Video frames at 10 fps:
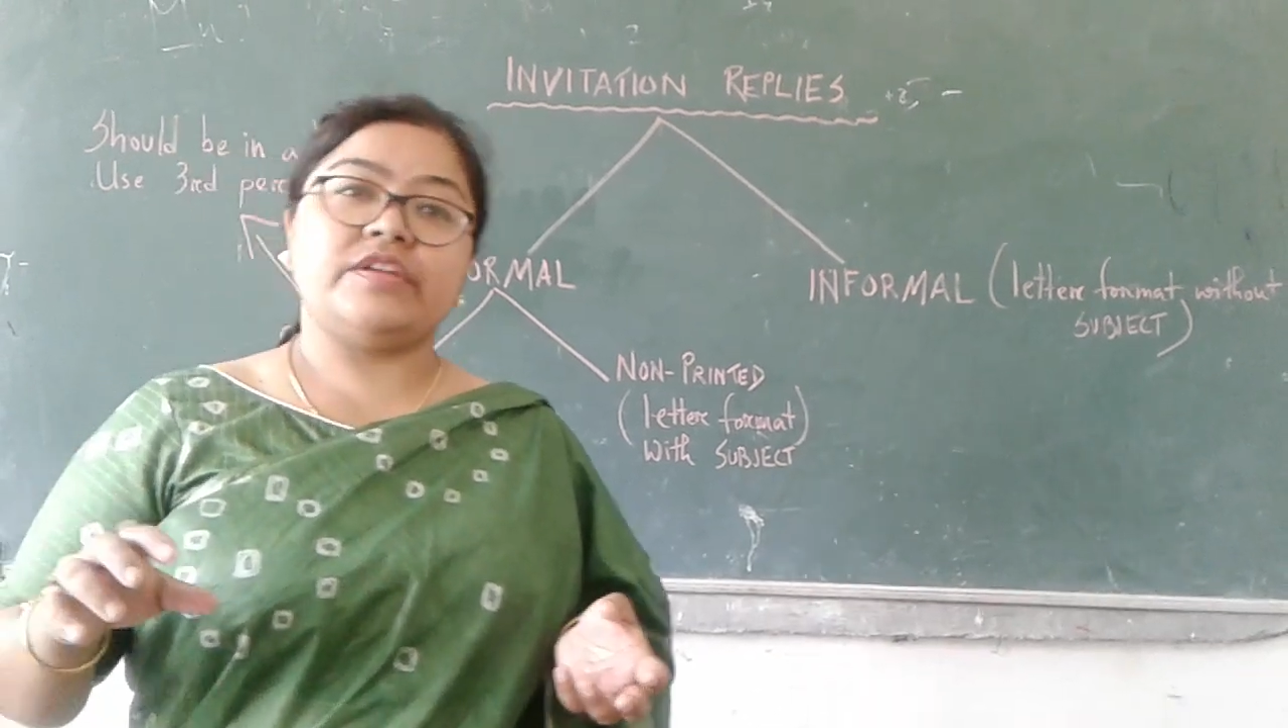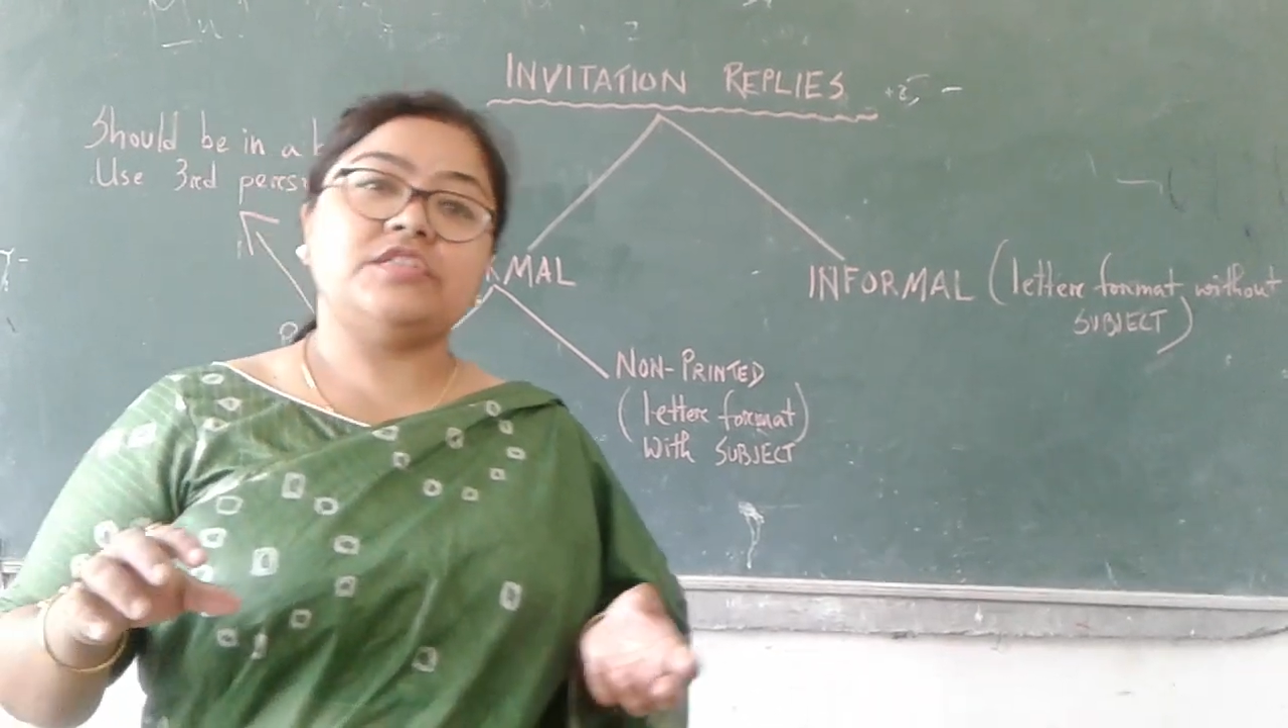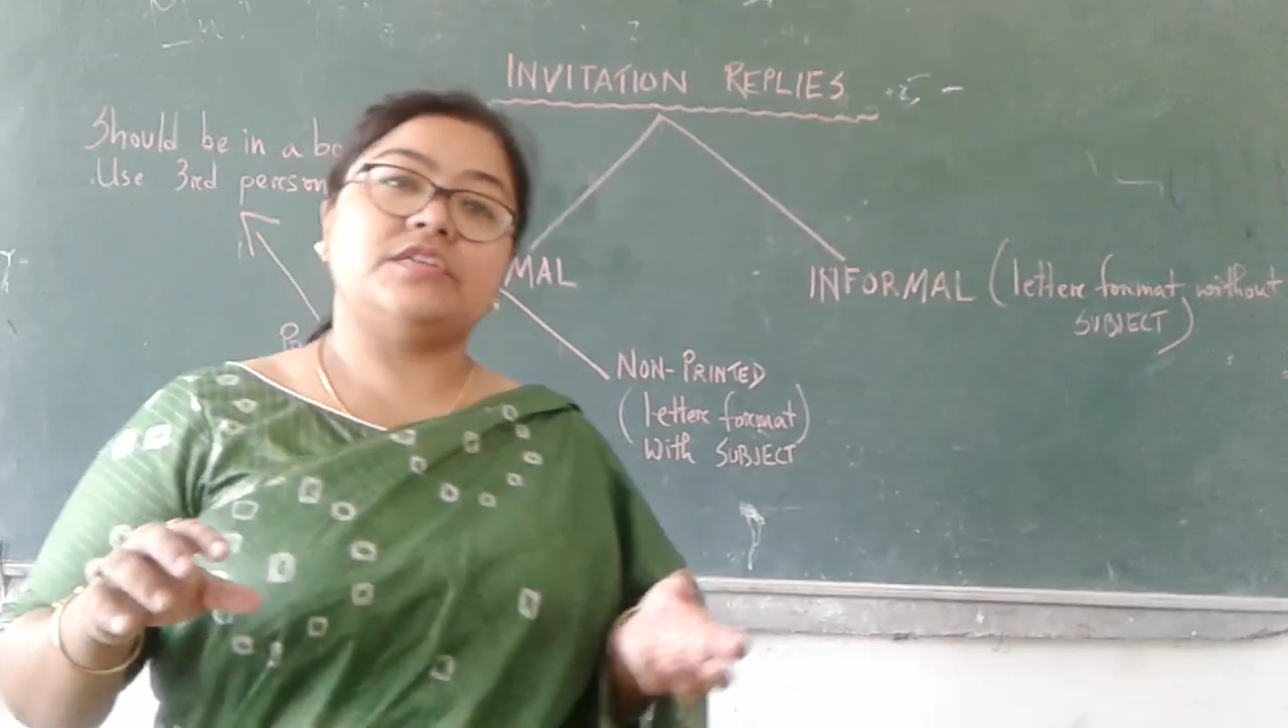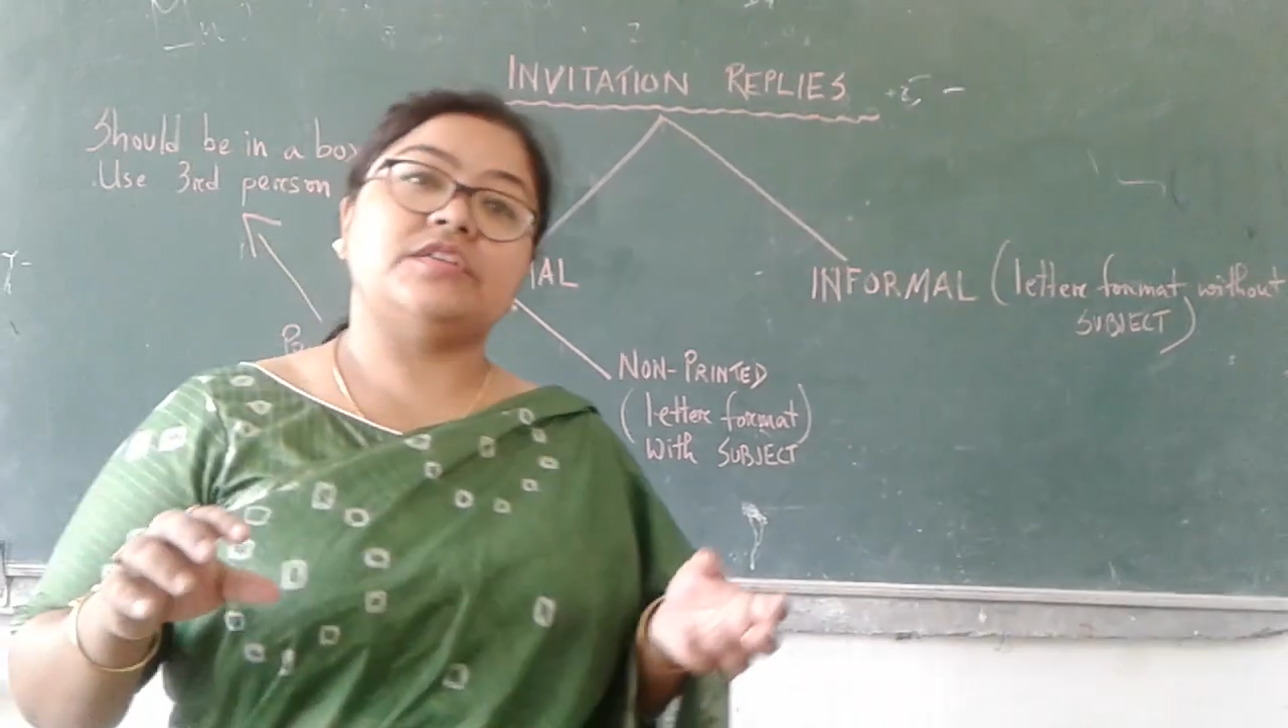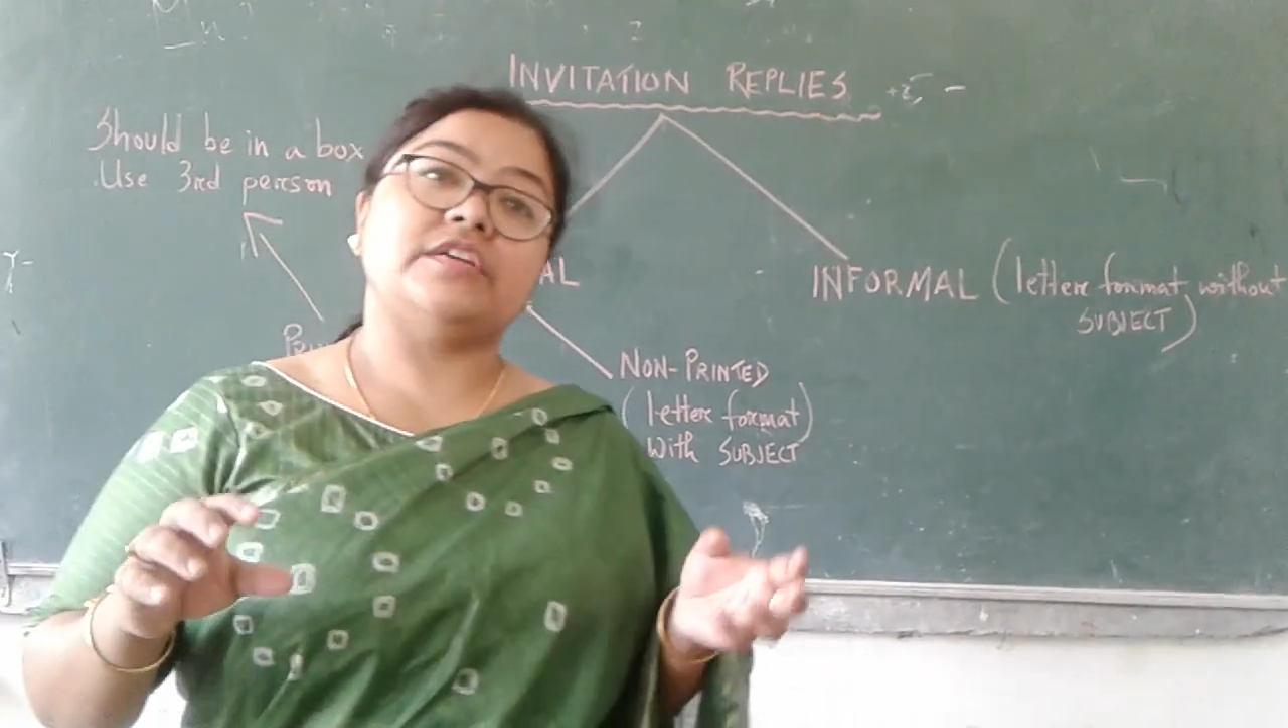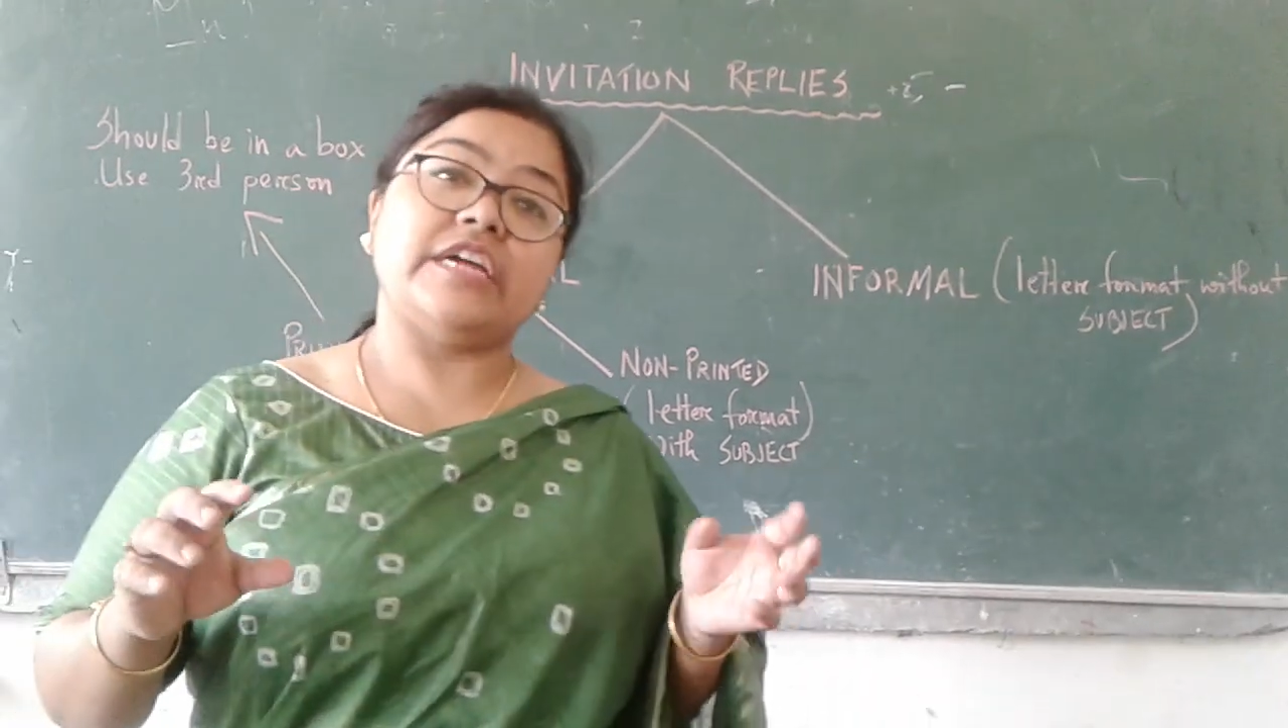with